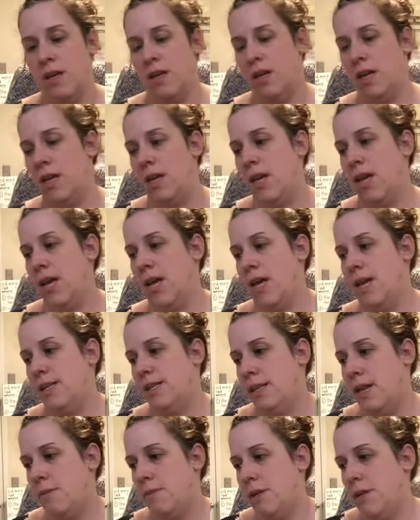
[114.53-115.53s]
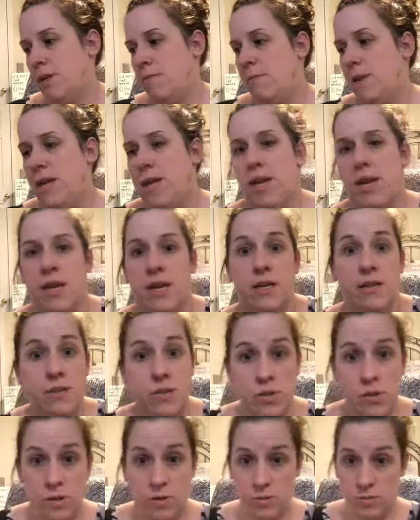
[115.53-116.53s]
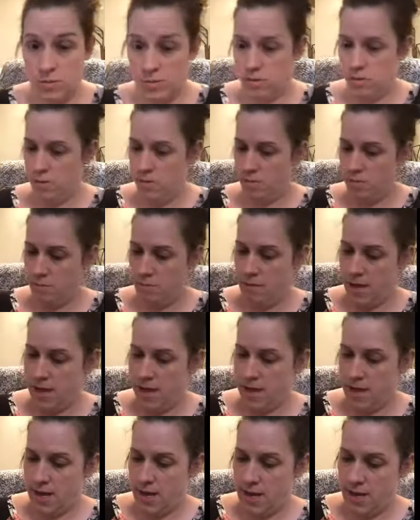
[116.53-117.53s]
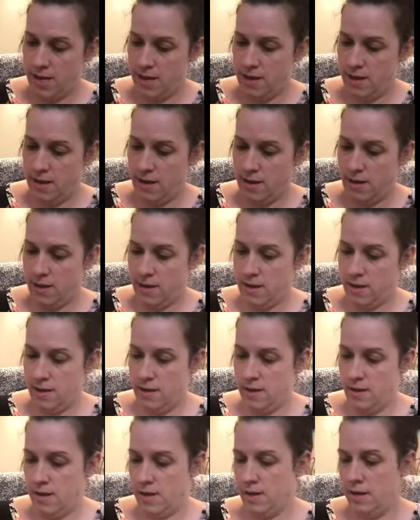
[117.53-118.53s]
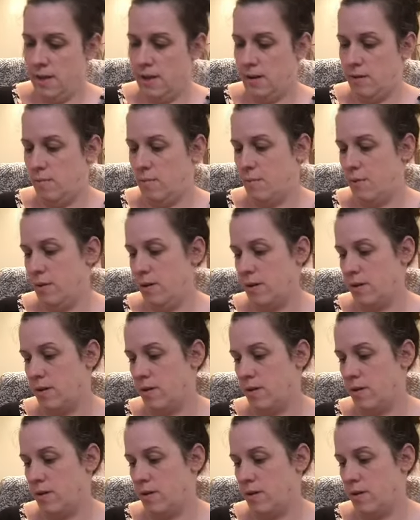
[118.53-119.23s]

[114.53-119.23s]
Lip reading: And I'm going to make it into my little book.